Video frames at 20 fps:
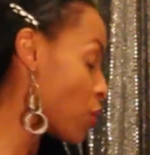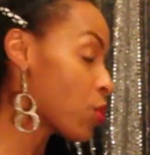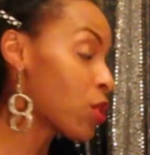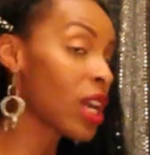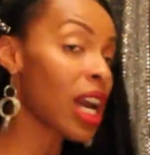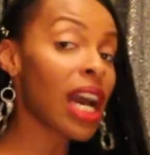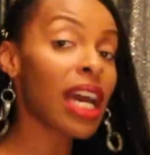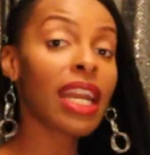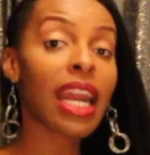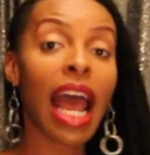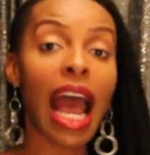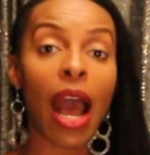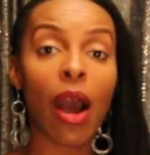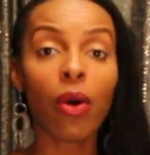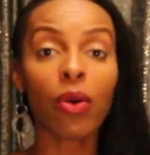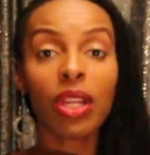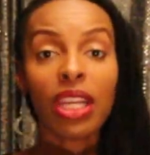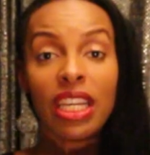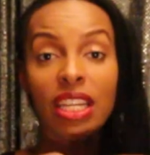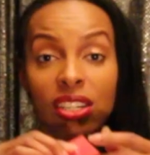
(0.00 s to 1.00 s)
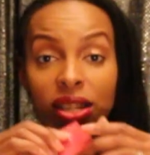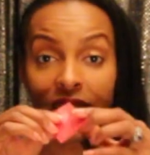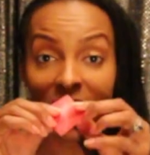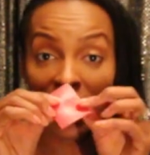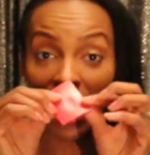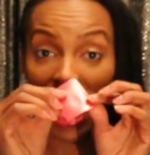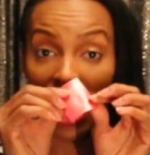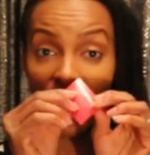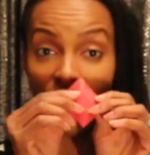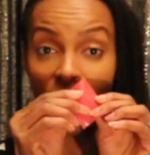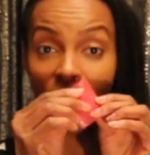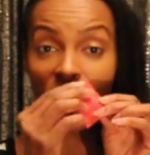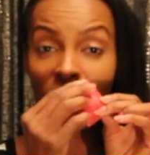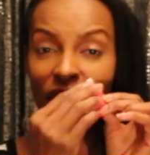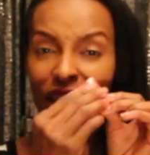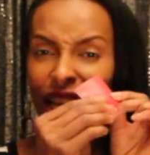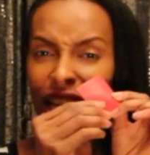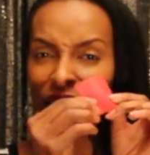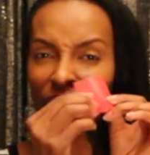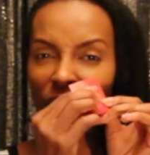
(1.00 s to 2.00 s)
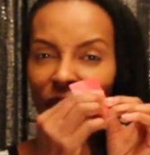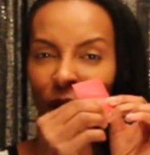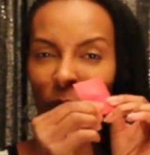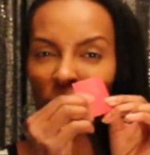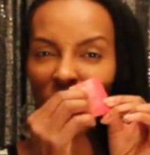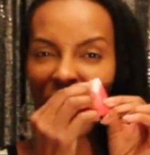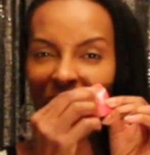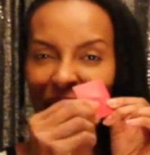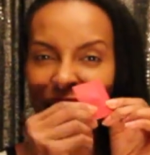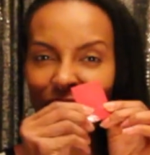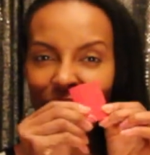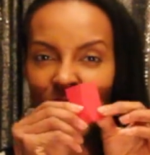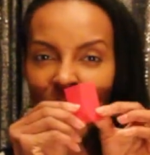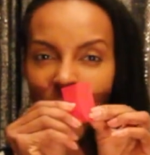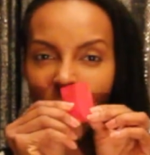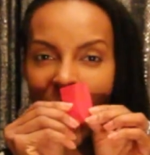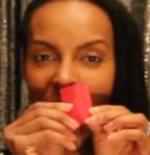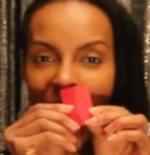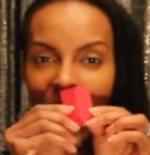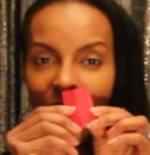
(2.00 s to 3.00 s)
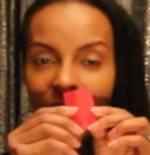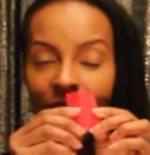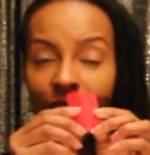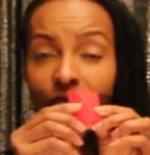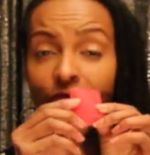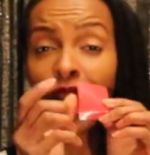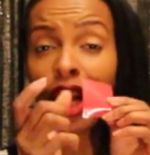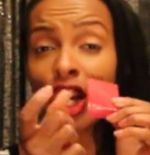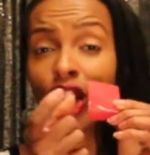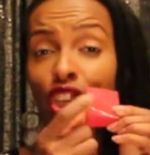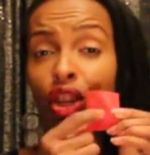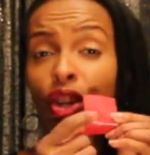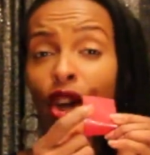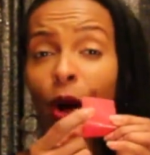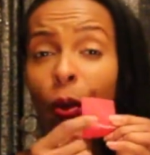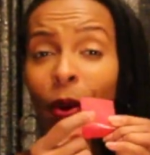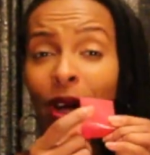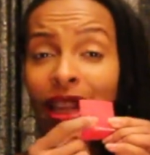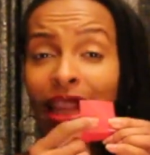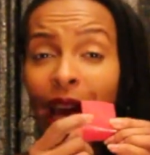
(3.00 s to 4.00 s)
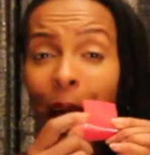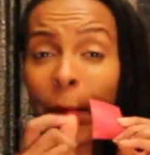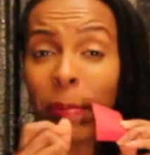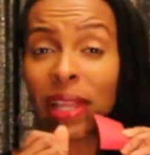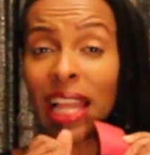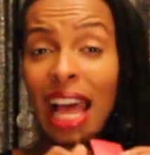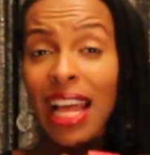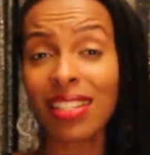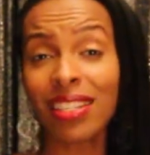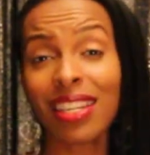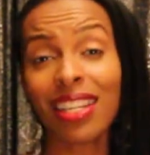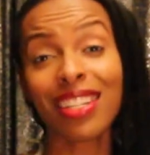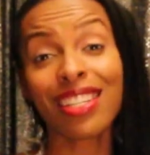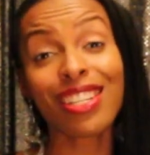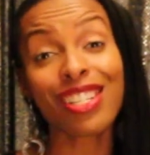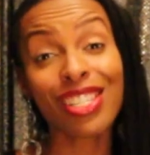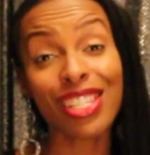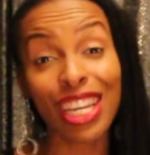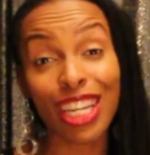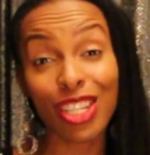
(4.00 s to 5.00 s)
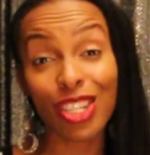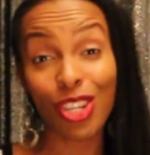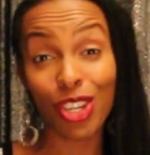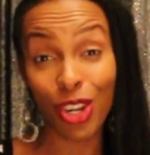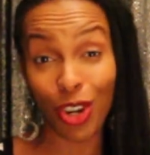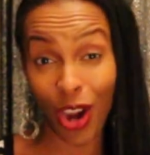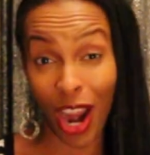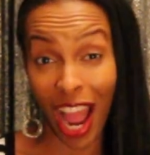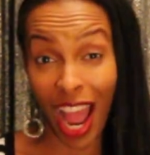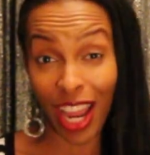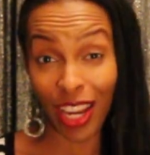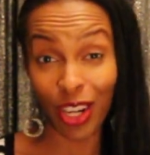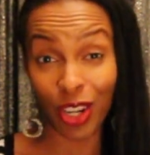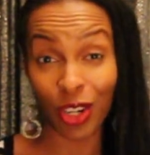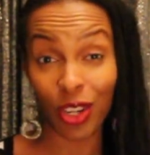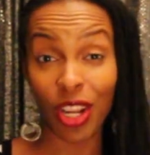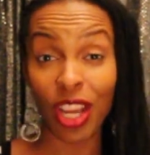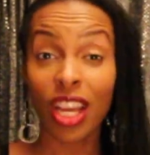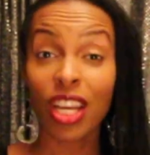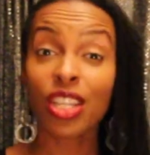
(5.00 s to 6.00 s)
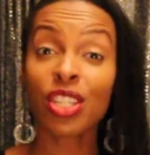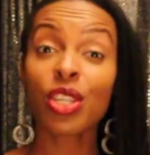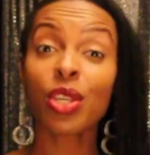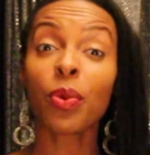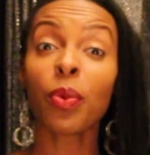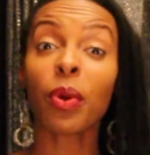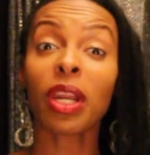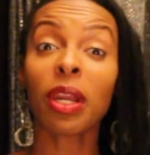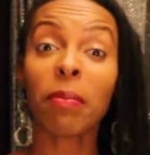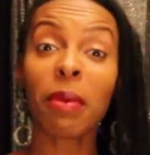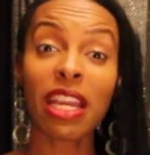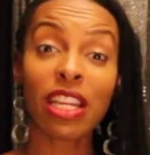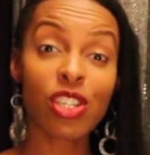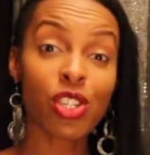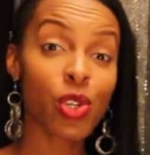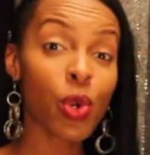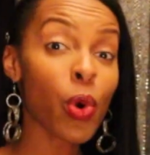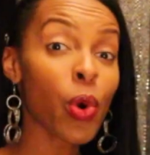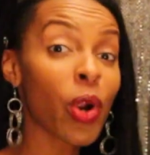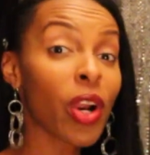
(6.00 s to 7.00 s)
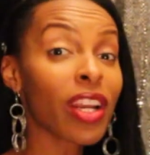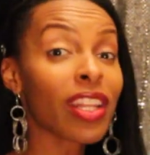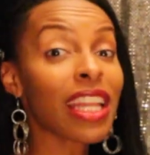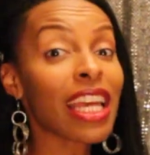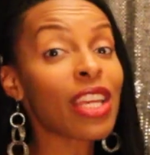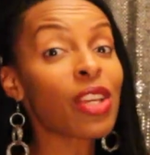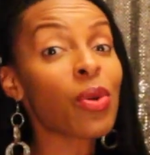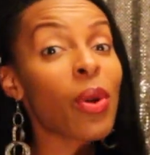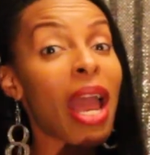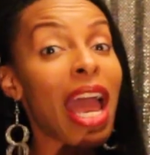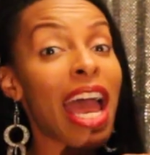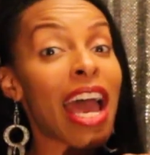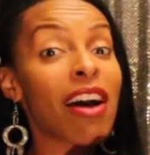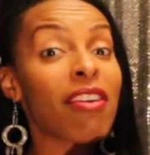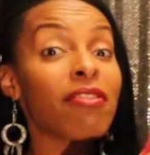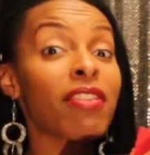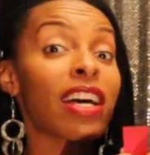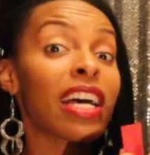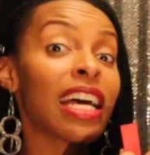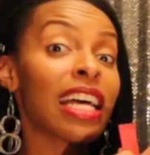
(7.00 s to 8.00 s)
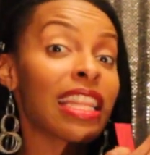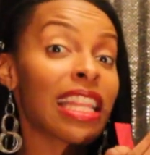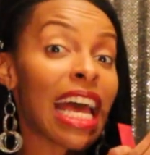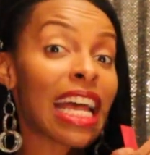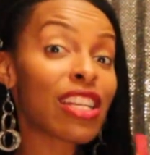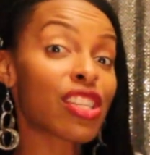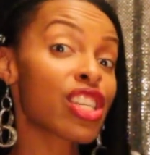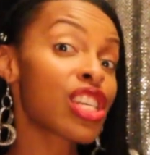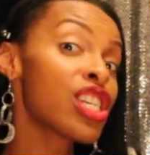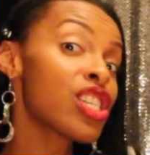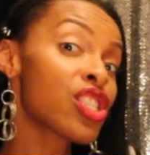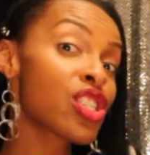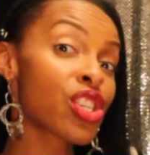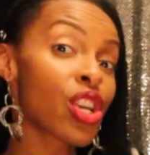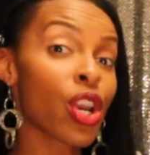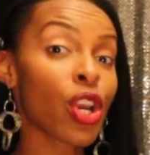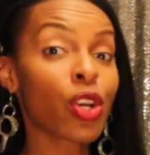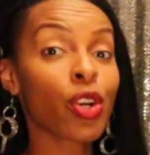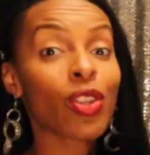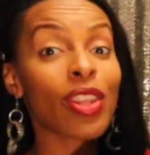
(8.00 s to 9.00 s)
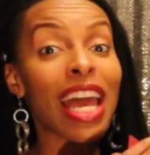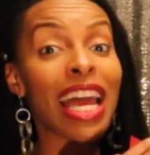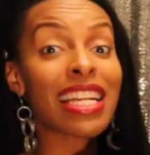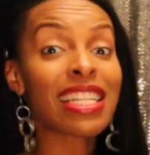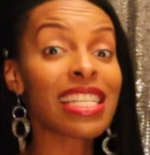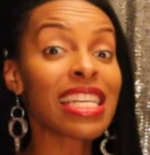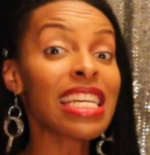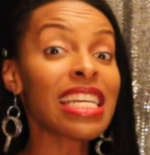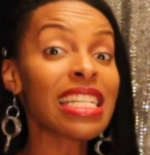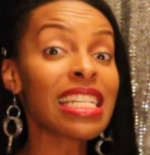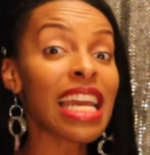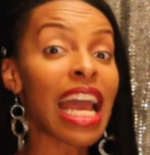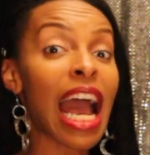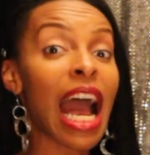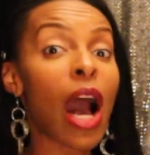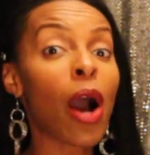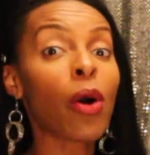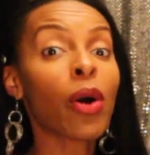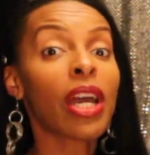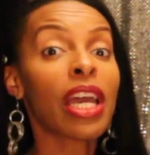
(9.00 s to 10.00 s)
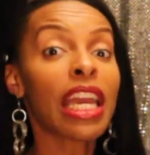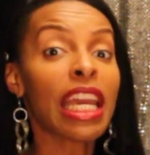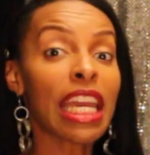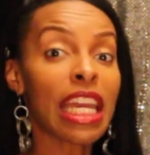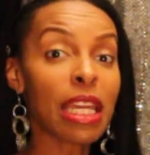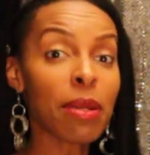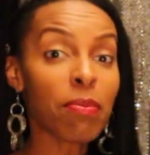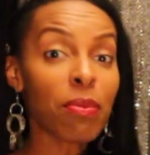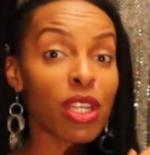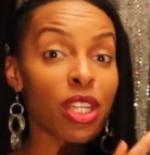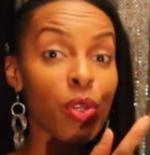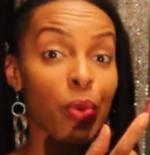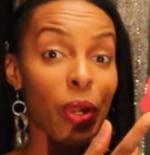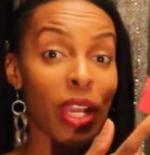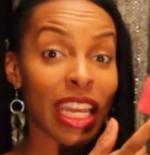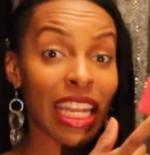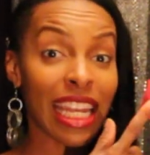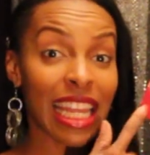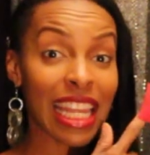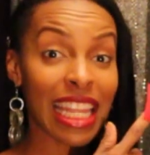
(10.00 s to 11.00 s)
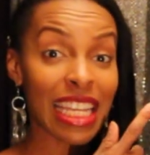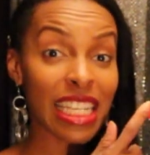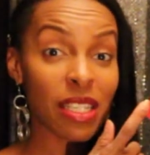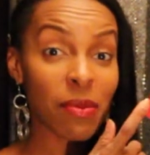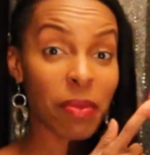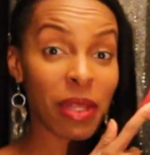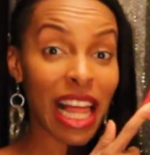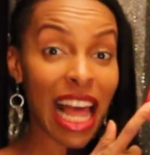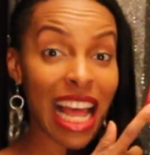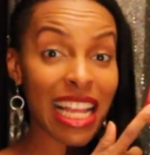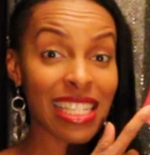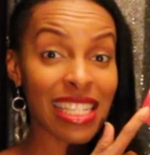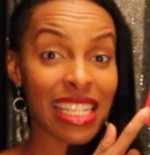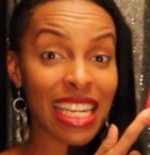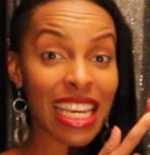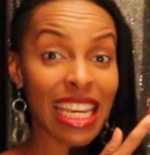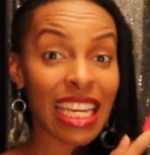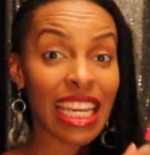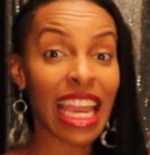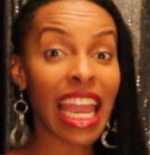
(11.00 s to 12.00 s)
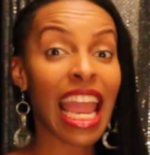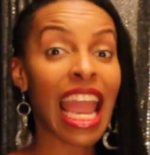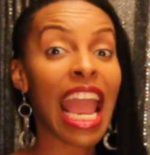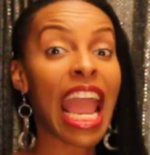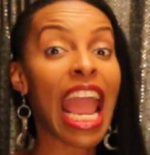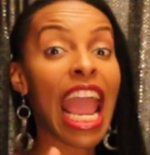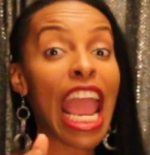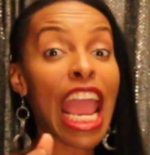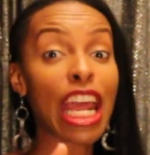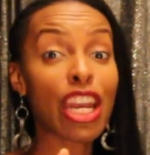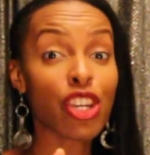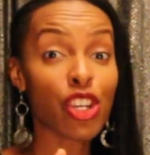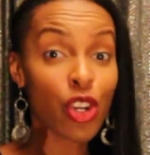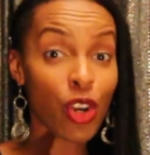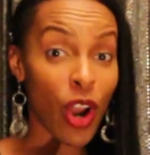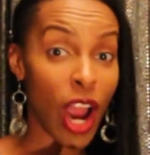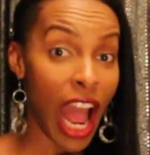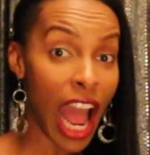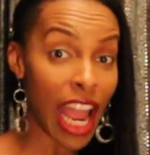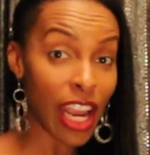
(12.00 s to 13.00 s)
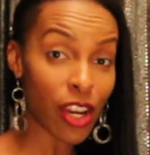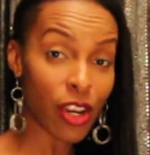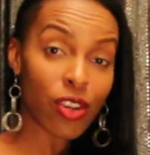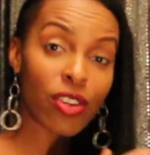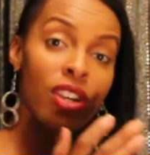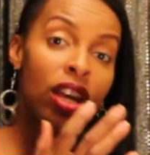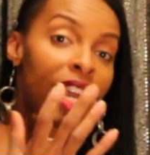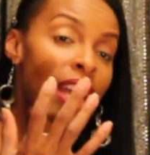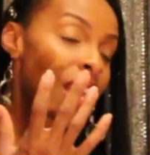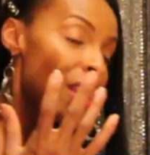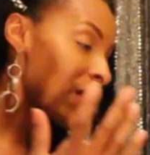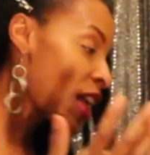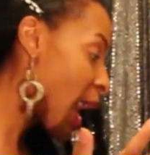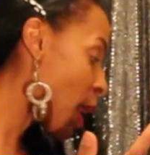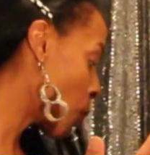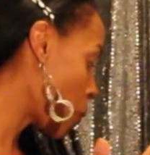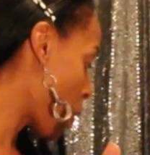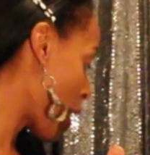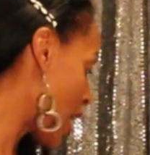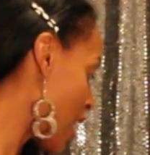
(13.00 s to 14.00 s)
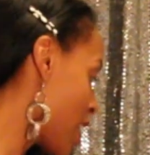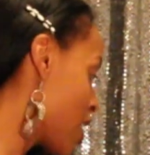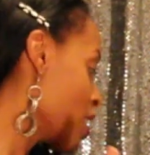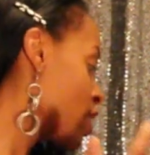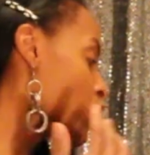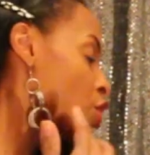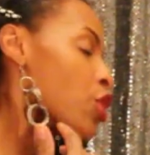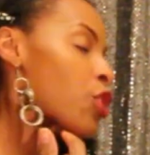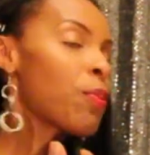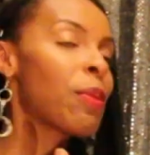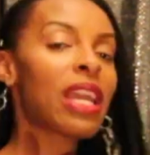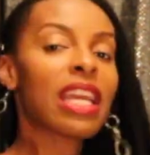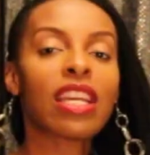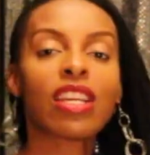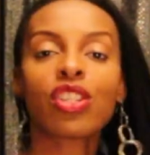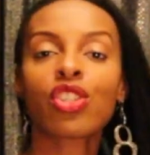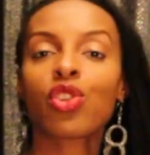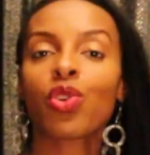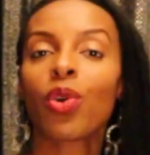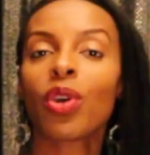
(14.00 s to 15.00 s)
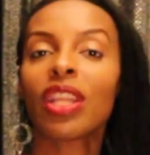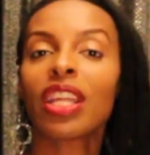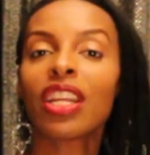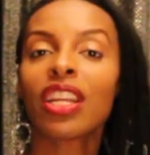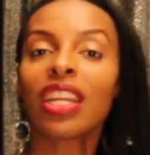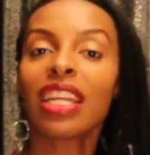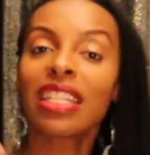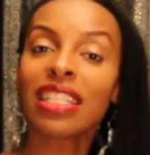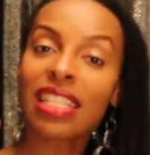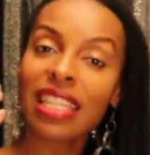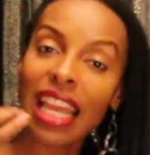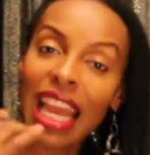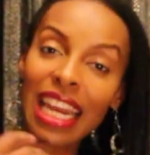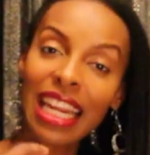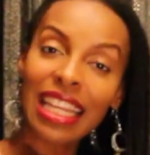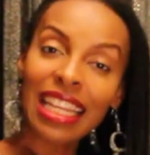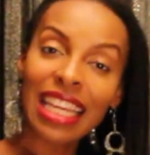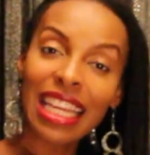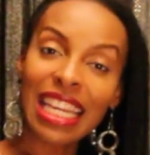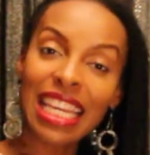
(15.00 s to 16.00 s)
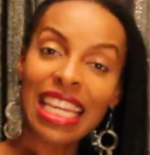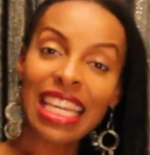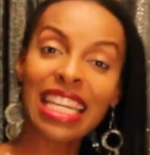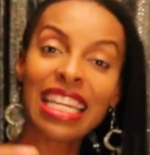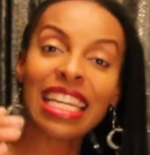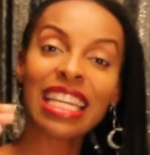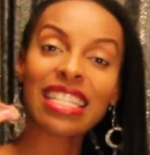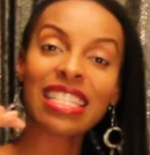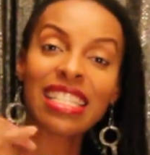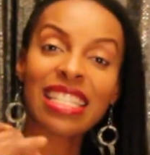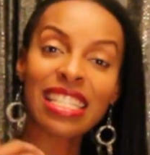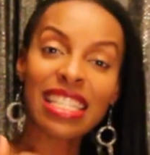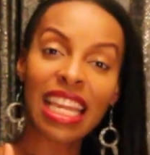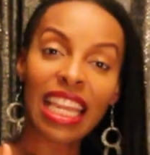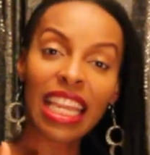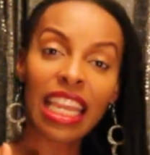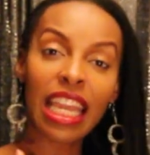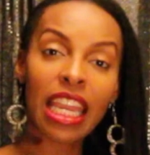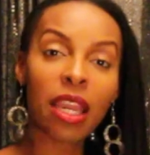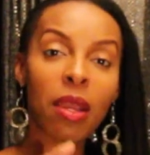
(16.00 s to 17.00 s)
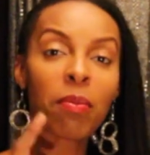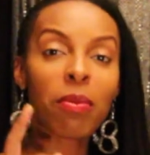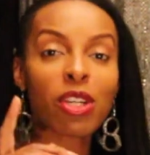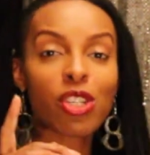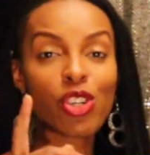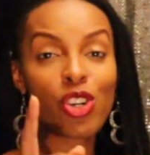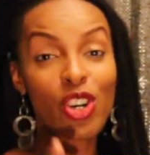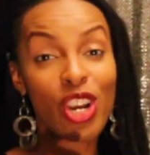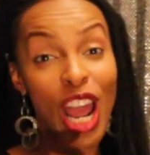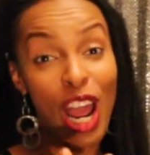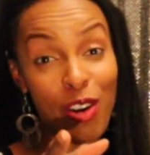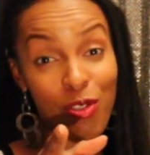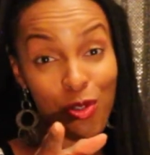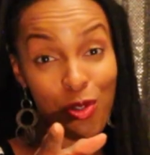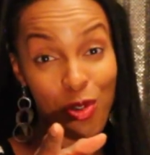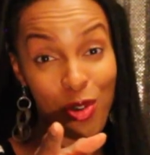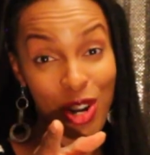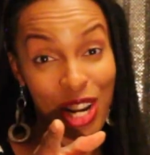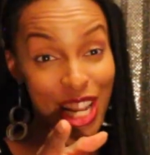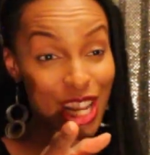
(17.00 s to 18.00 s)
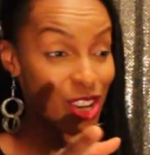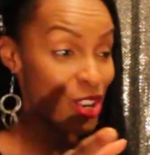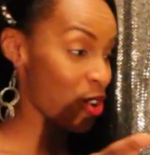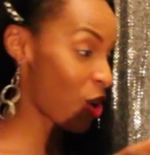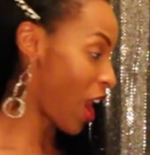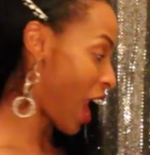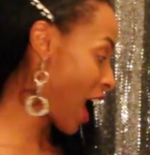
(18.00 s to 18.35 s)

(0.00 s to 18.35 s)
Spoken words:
you cut out each letter, there's a plastic backing. You don't want that plastic to stick to your iron. So you want to make sure that you have that t-shirt or that tea towel in between this plastic and your iron. That way, you're making sure that it's getting the heat, it's sticking, but you're not ruining your